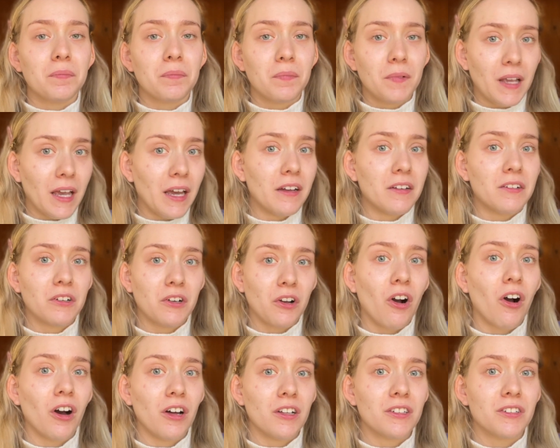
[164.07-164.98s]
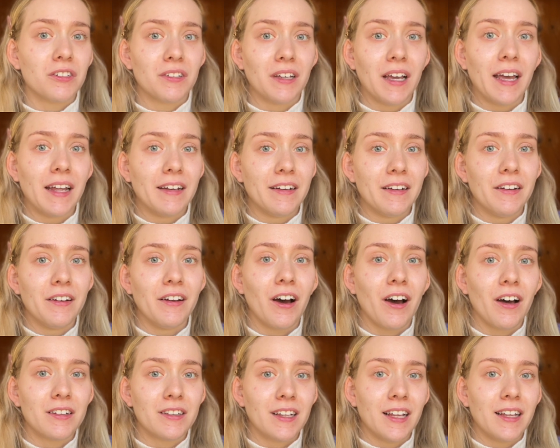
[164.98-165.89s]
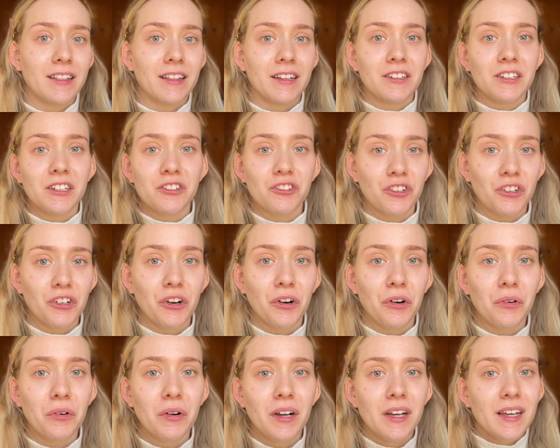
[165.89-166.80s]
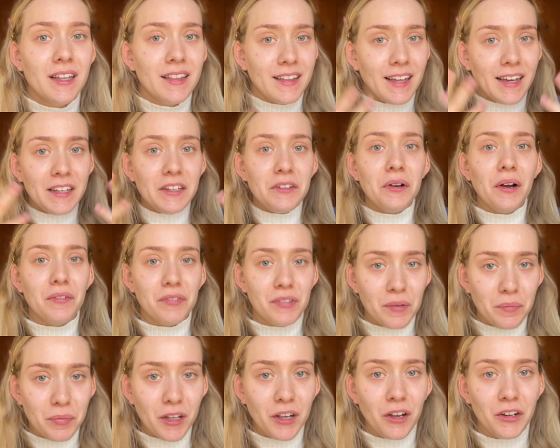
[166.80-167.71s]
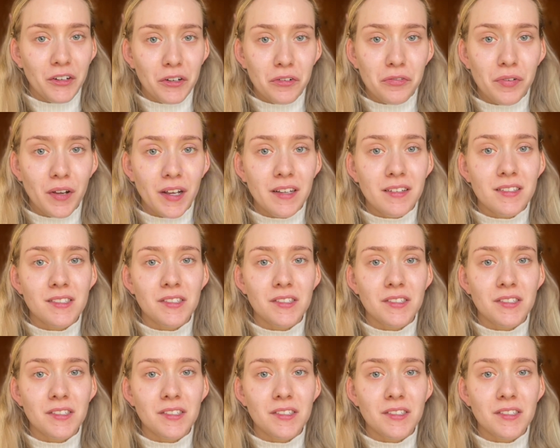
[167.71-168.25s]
get caught and not let the teacher know that you have something on your face,